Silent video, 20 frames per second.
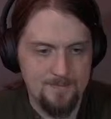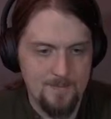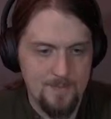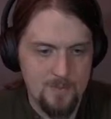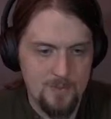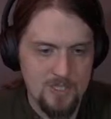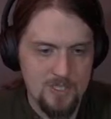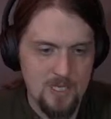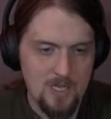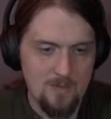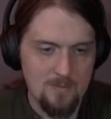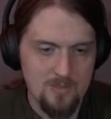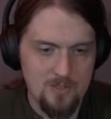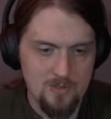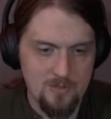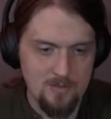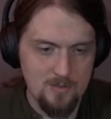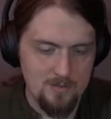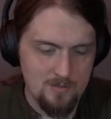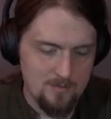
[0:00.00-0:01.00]
Which came
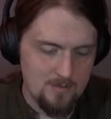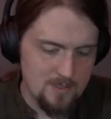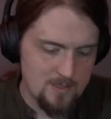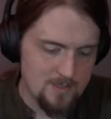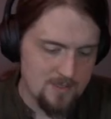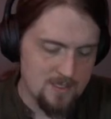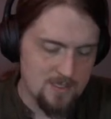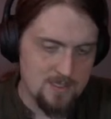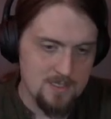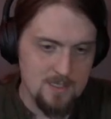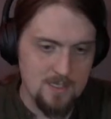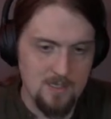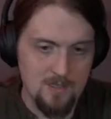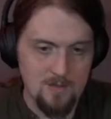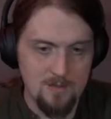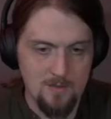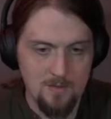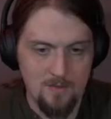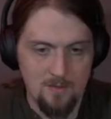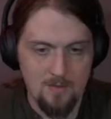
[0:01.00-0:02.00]
true in
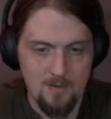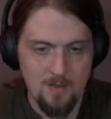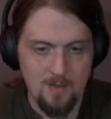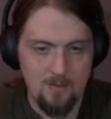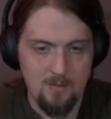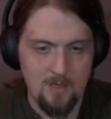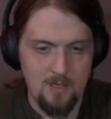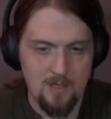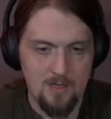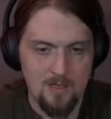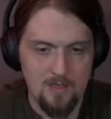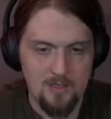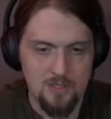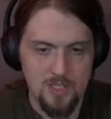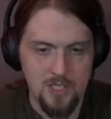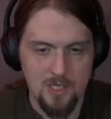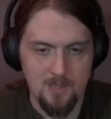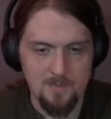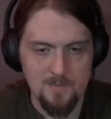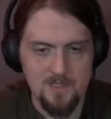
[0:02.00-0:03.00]
1603 when King
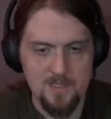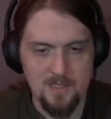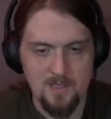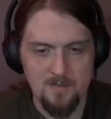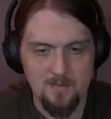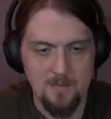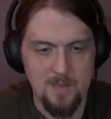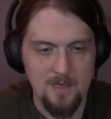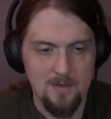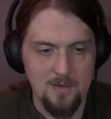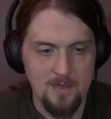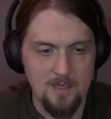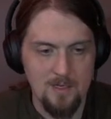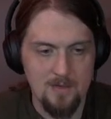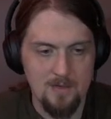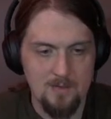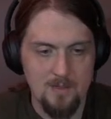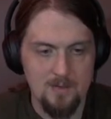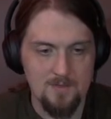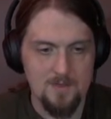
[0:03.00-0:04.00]
James, son of Mary,
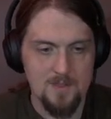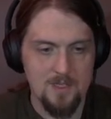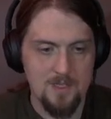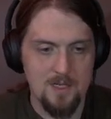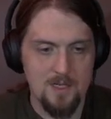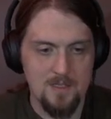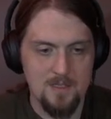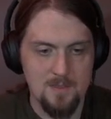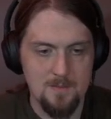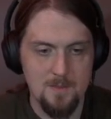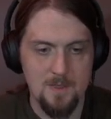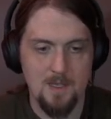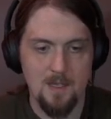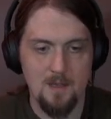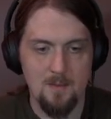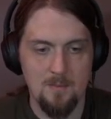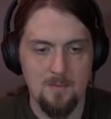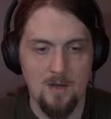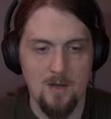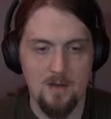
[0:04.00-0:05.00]
Queen of Scots,
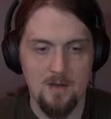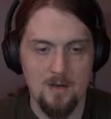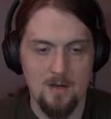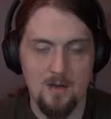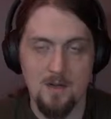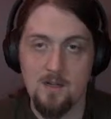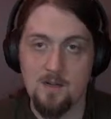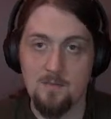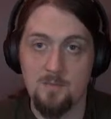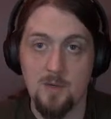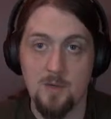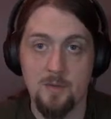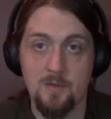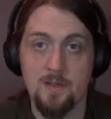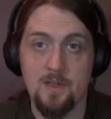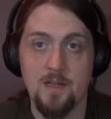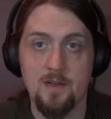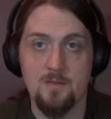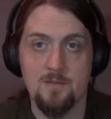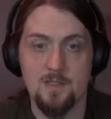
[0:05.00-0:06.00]
became monarch of both
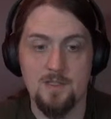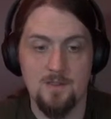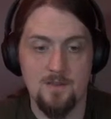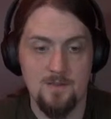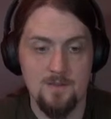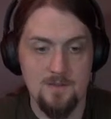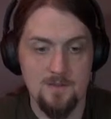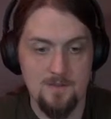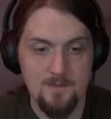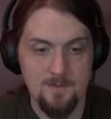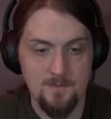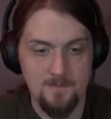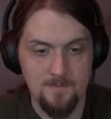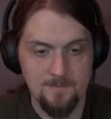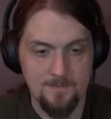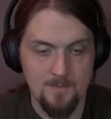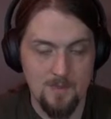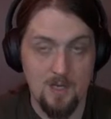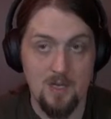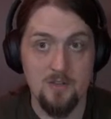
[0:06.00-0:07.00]
counties.
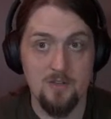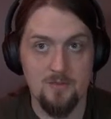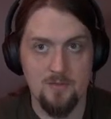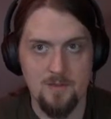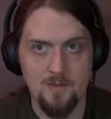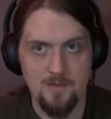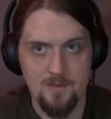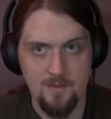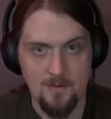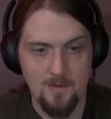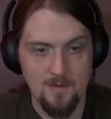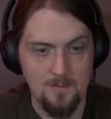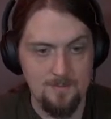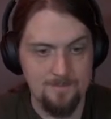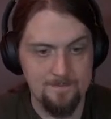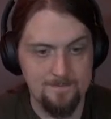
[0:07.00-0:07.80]
Countries, sorry.